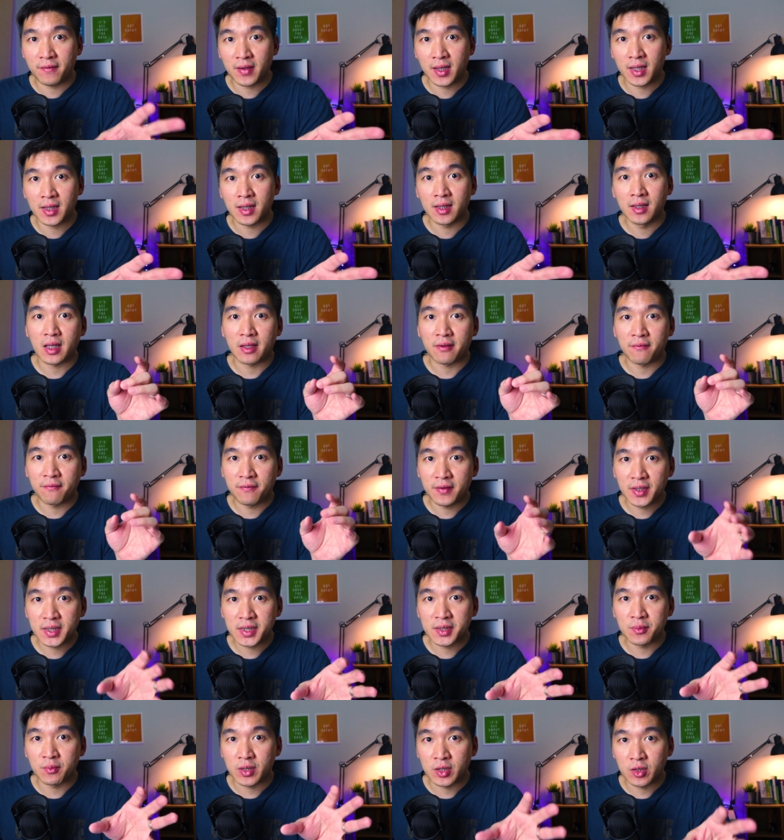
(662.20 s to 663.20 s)
fit that
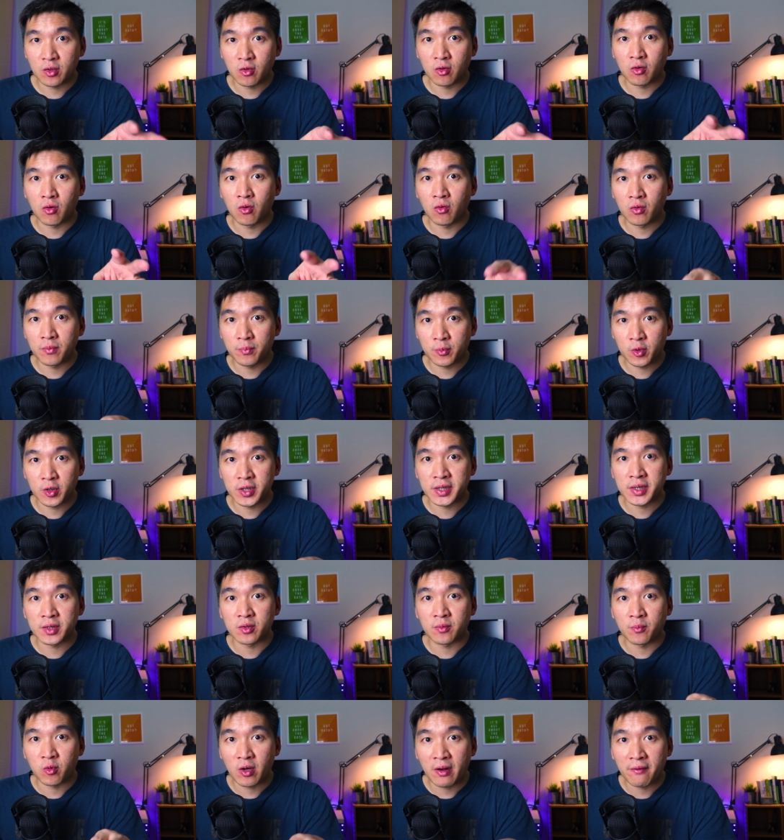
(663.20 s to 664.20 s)
fits with your own
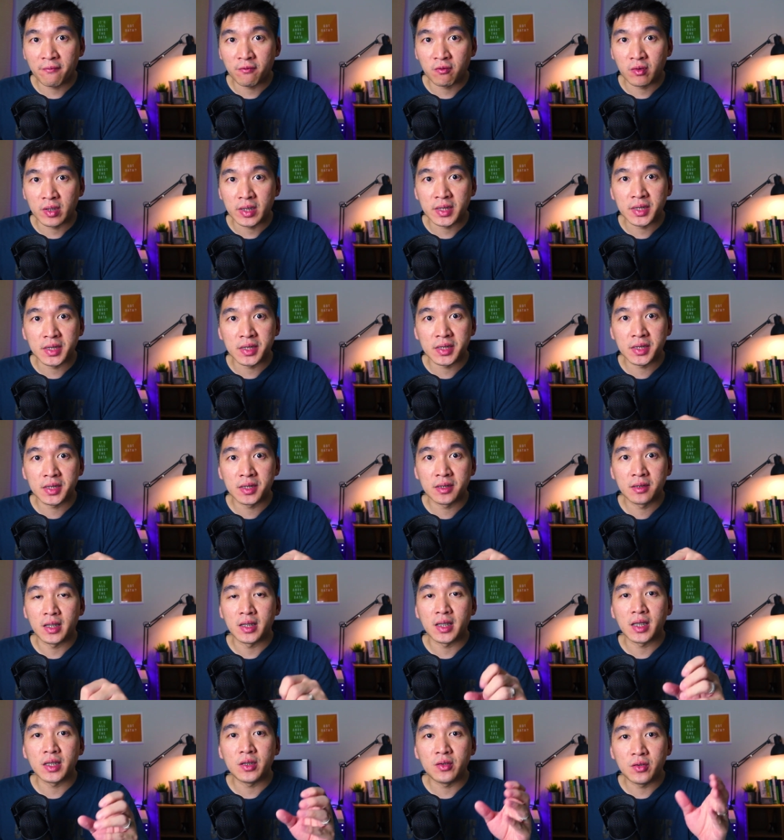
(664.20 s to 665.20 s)
personal preference,
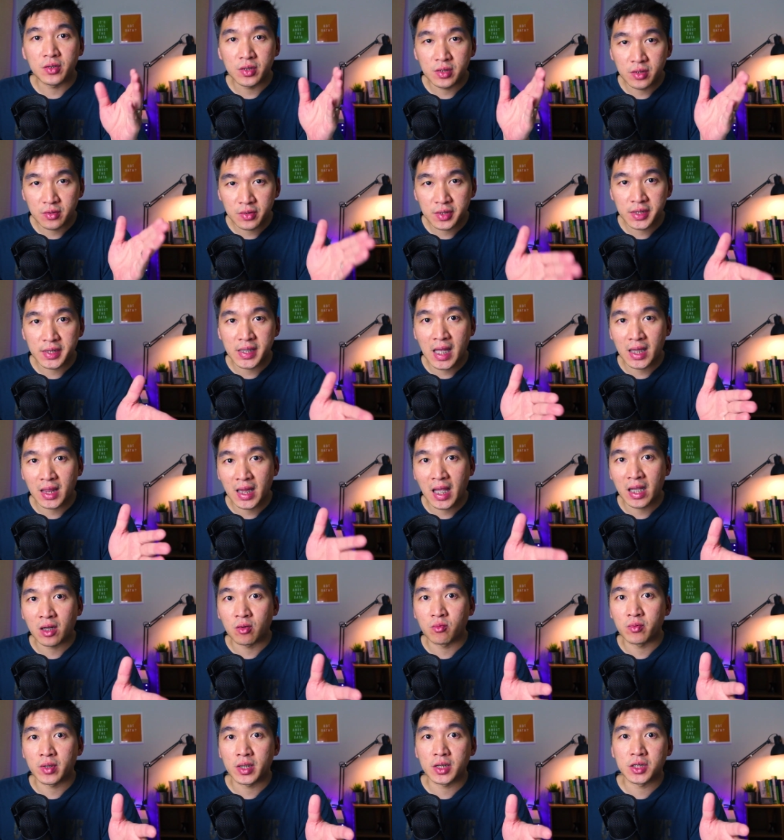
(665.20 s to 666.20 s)
and then you use that
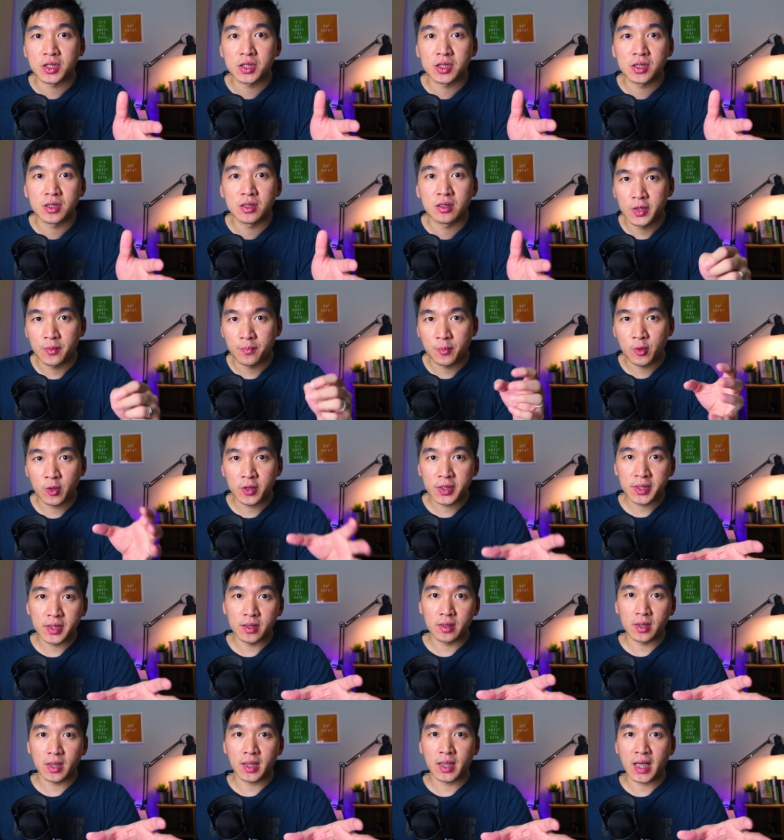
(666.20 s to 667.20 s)
language. So
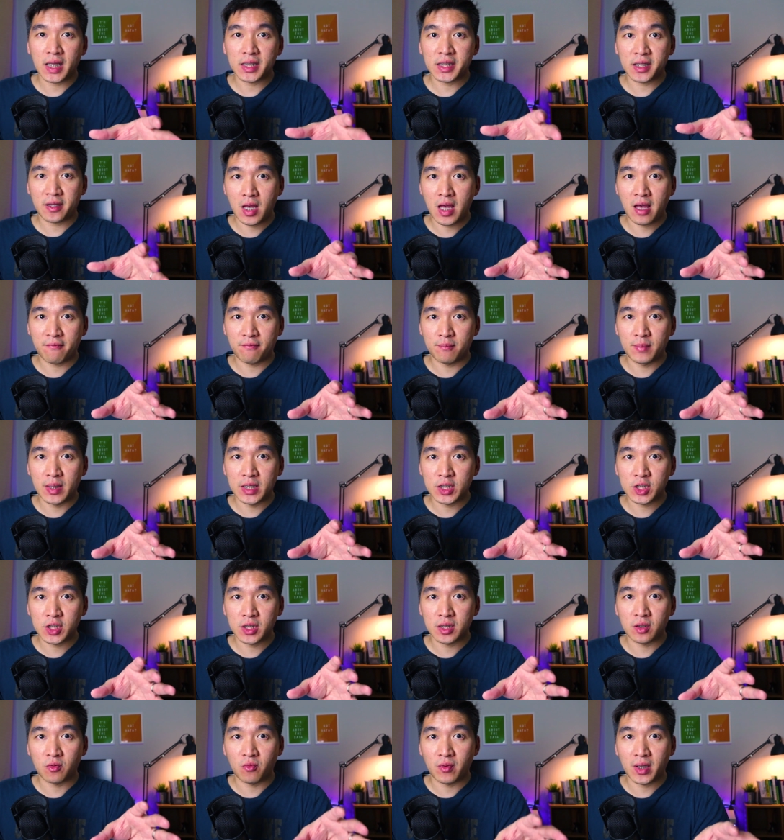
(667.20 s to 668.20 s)
personally, as I have
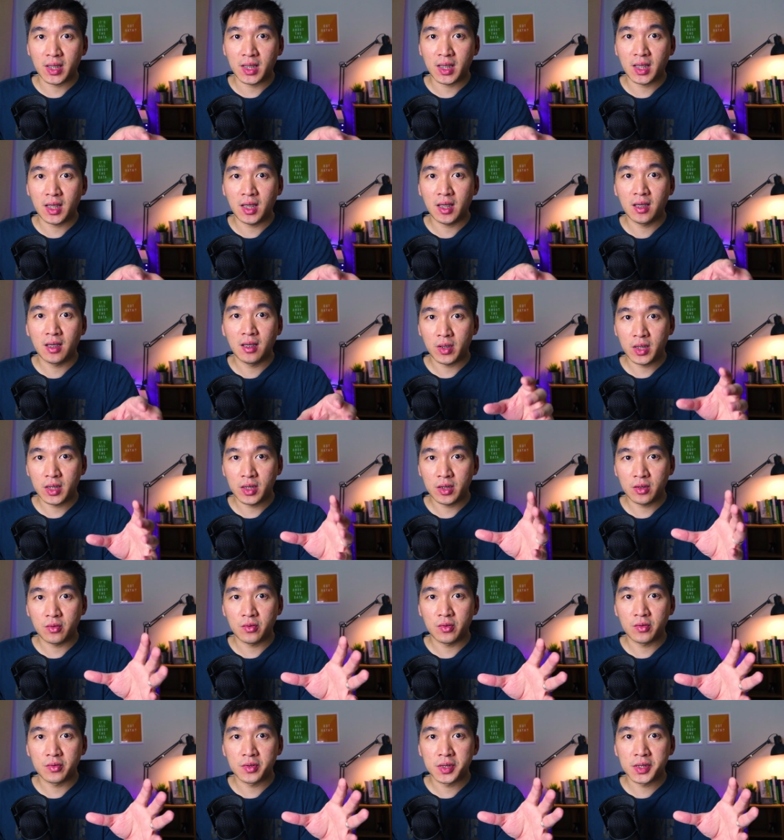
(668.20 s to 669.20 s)
mentioned already, we
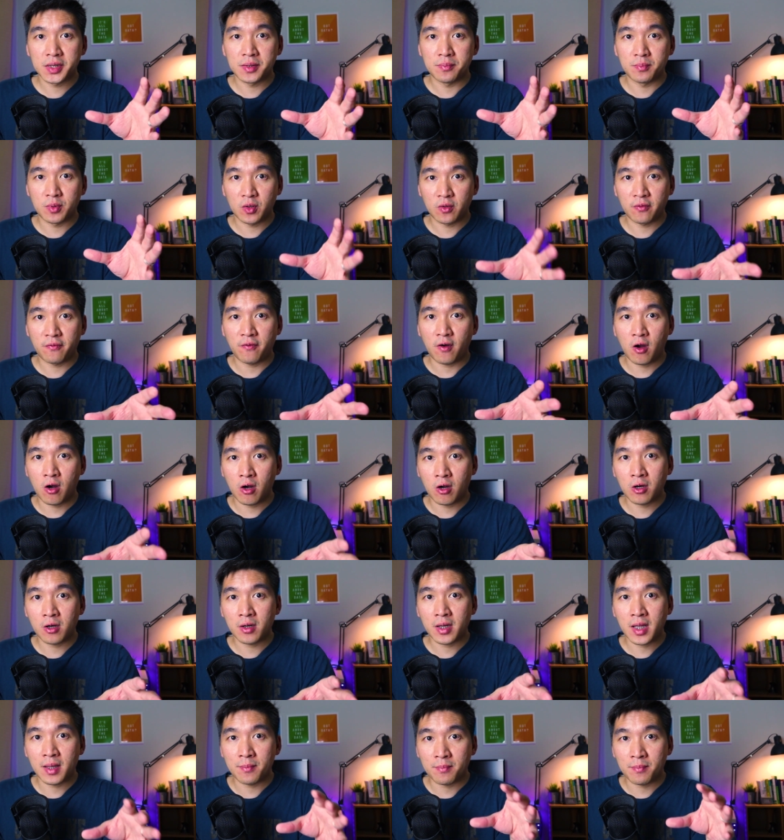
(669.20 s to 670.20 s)
use both R